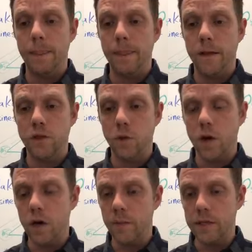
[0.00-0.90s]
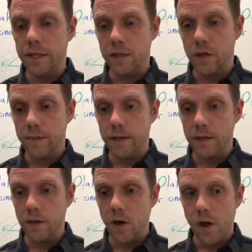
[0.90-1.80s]
so 100%
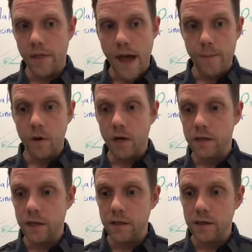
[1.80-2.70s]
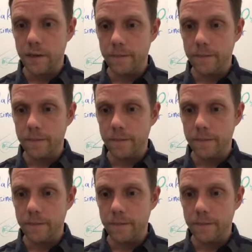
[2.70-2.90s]
scripted on that process. Yep.